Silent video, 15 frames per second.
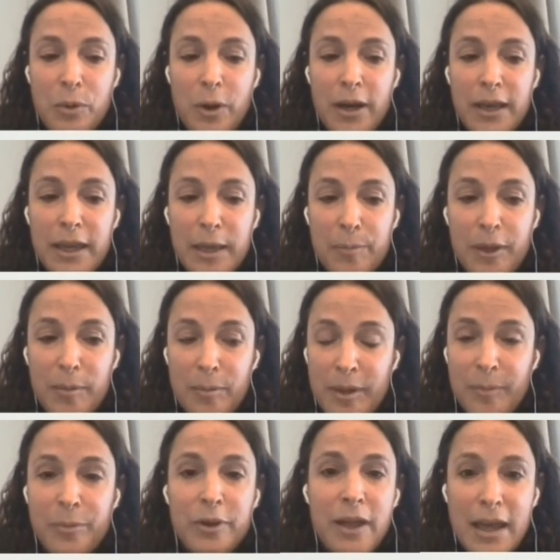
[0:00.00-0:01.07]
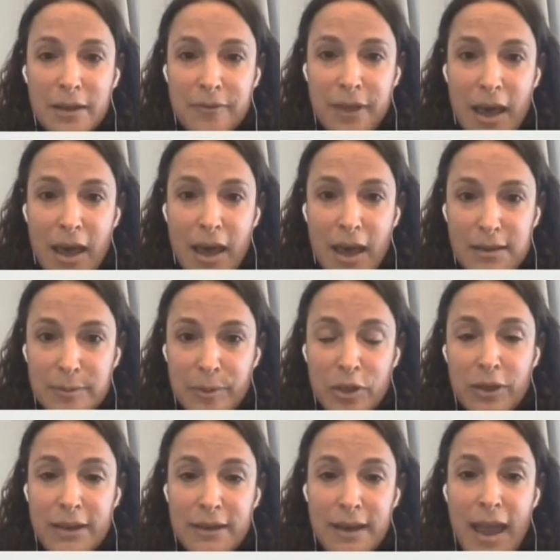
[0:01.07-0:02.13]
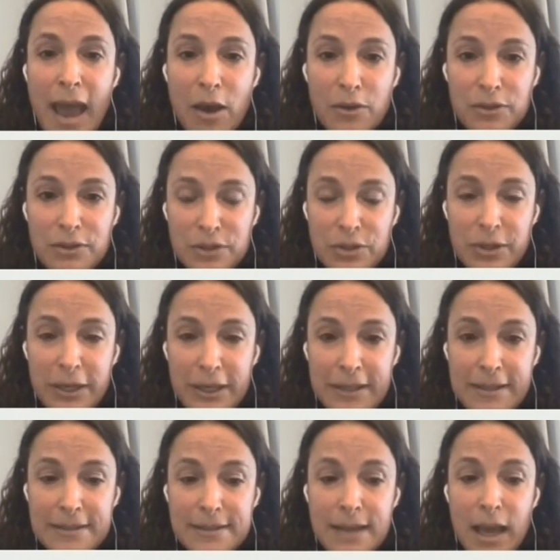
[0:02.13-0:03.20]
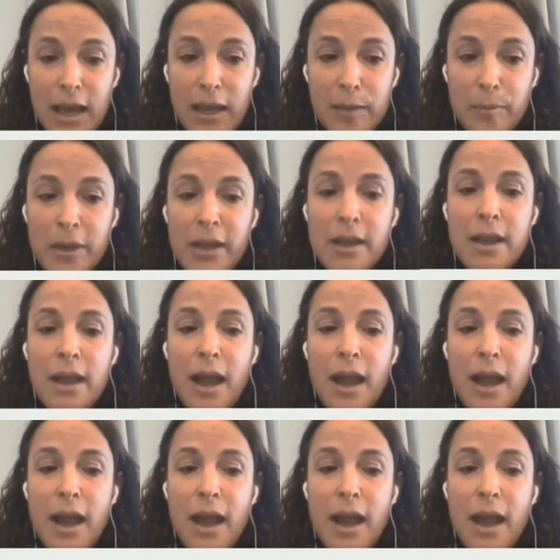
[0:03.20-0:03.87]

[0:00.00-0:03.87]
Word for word: who are keeping people out of the hospital and housed during this time.